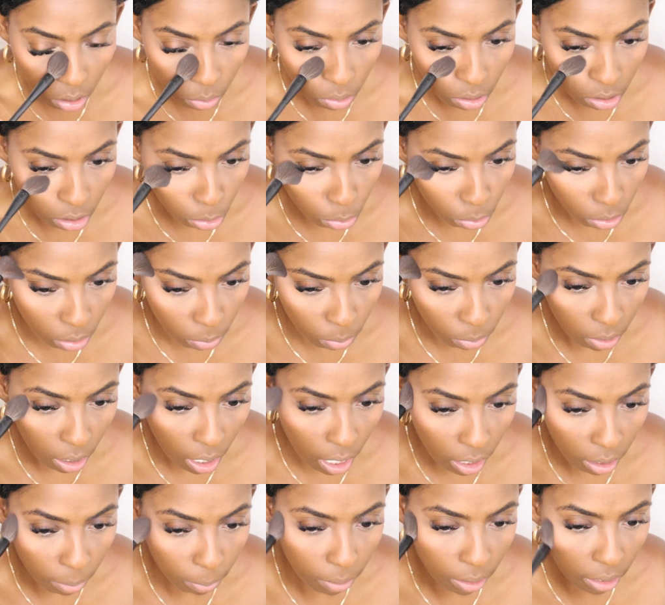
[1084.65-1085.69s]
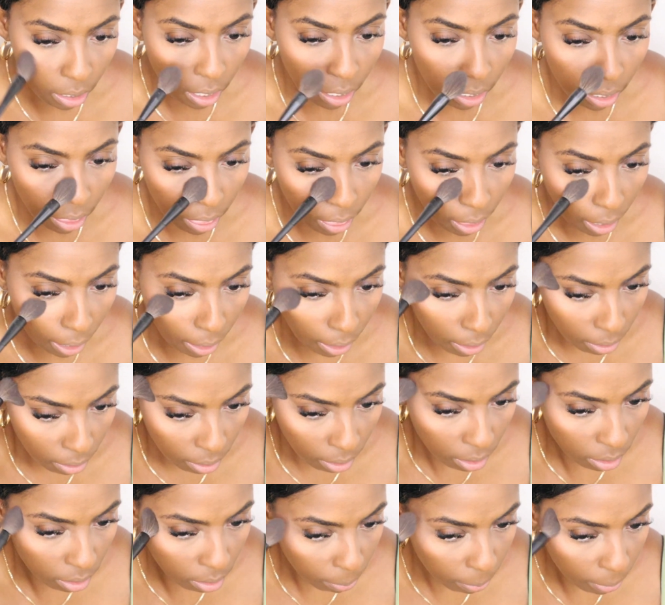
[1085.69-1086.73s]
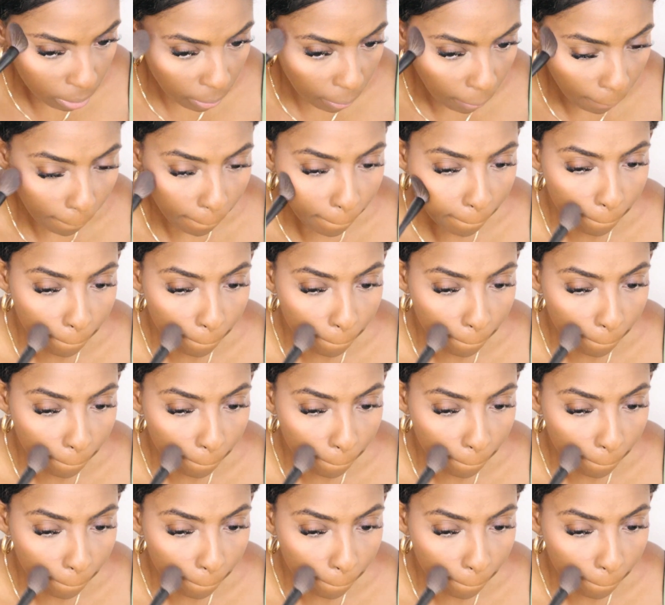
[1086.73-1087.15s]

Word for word: We just want to kind of be like light a little bit.